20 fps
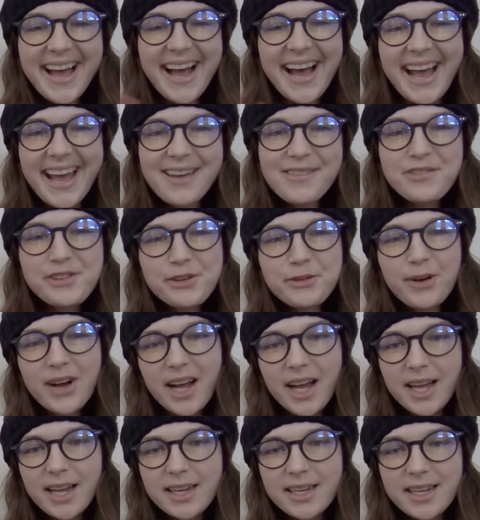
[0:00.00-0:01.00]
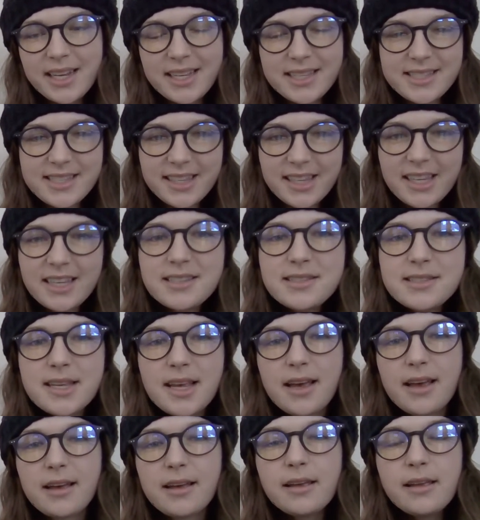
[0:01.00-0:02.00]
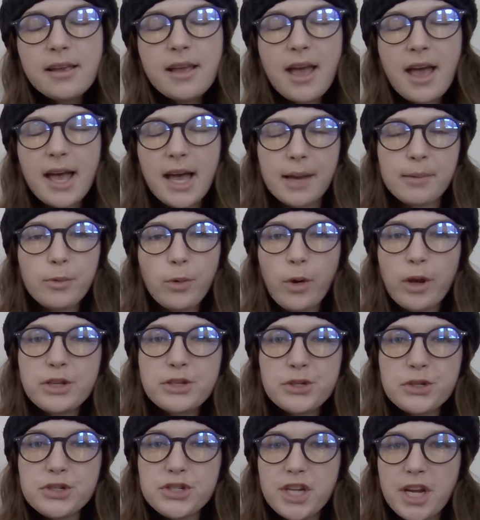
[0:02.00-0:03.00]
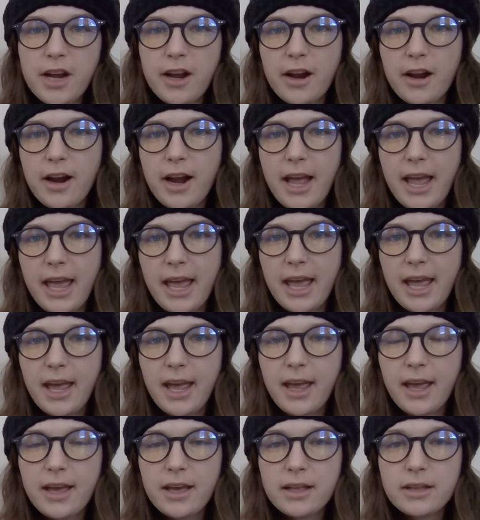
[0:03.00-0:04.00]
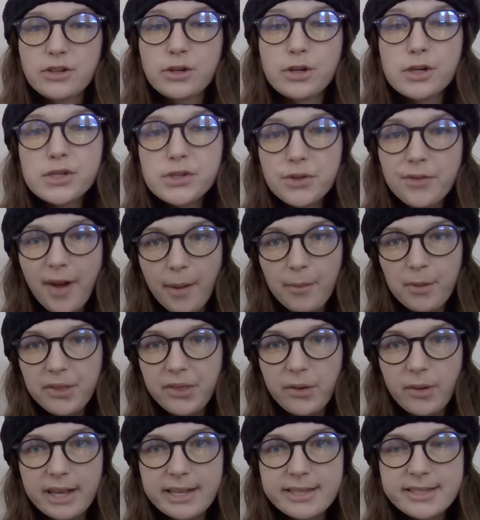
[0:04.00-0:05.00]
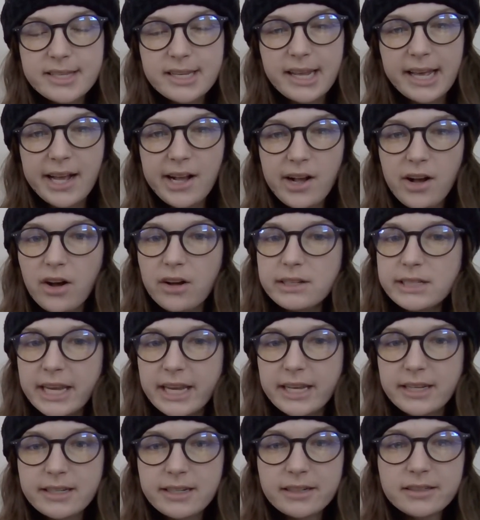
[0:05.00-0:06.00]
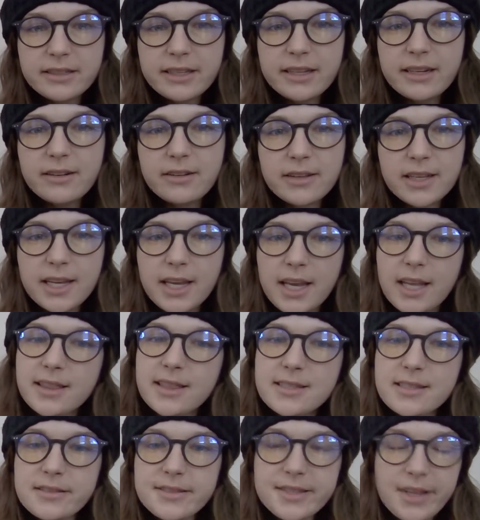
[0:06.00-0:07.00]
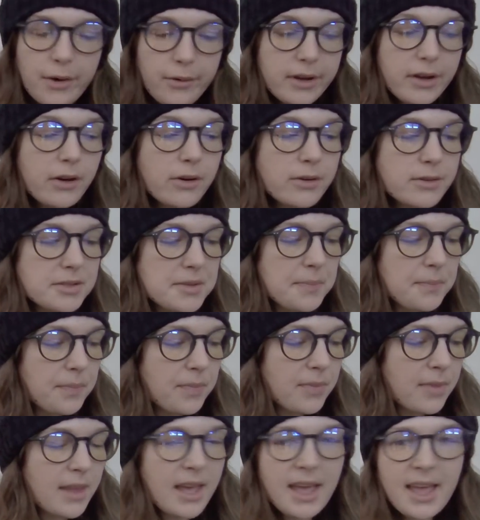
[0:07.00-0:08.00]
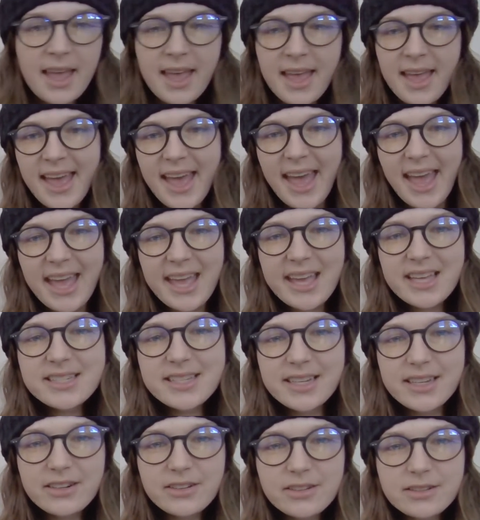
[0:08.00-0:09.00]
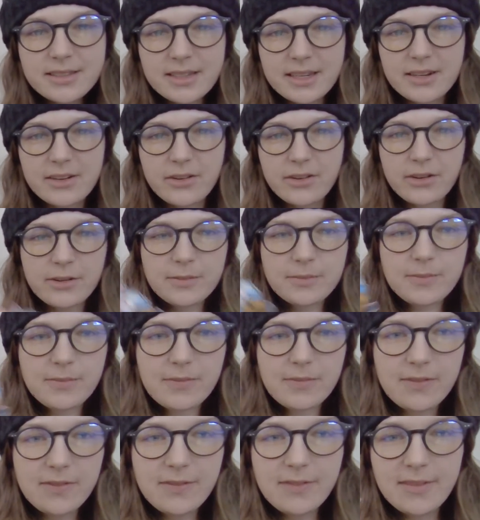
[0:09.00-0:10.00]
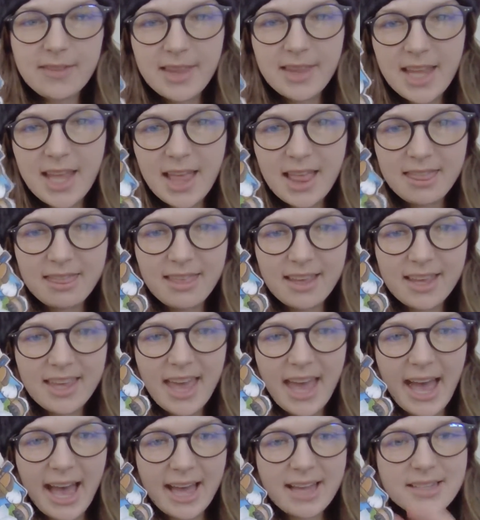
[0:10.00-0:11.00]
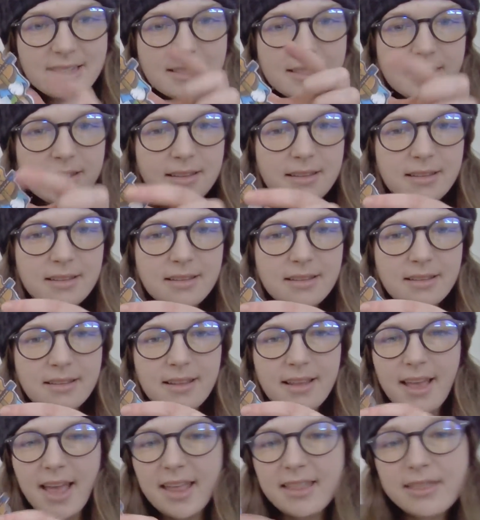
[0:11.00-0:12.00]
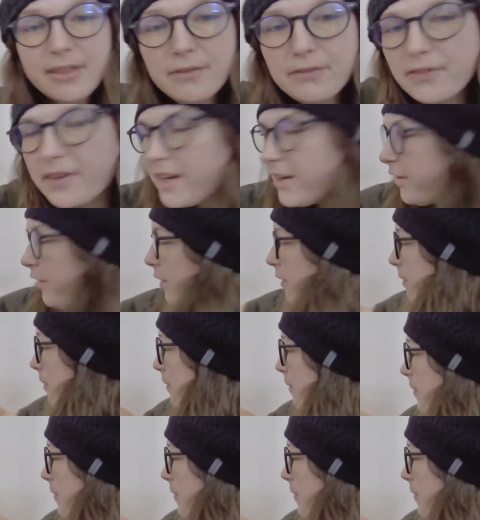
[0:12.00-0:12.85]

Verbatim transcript: Hi everyone, it's Lisa. I'm going to share a nursery rhyme with you guys today called Hey Diddle Diddle, and this is how it goes. Hey Diddle Diddle, the cat and the fiddle.